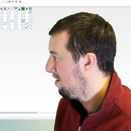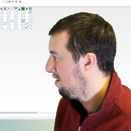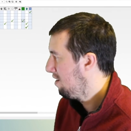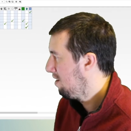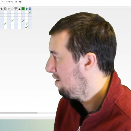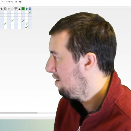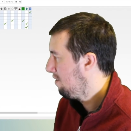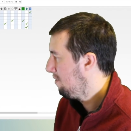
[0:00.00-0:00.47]

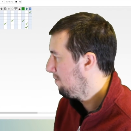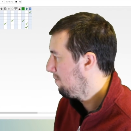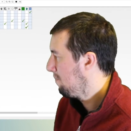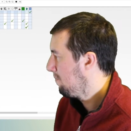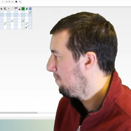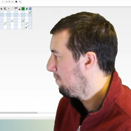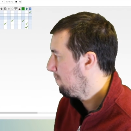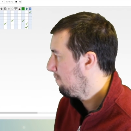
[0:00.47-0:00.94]

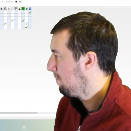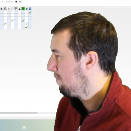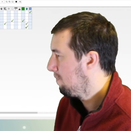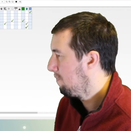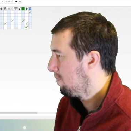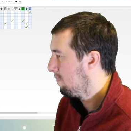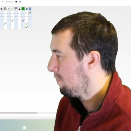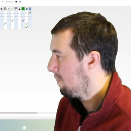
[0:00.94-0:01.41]

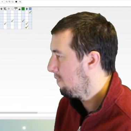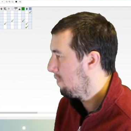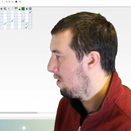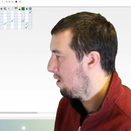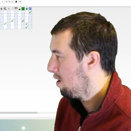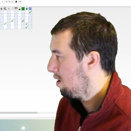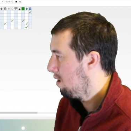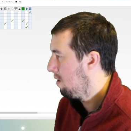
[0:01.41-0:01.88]

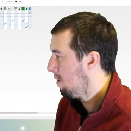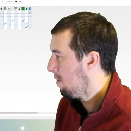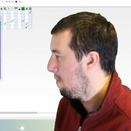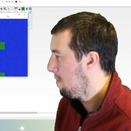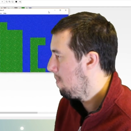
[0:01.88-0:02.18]
(no one is talking)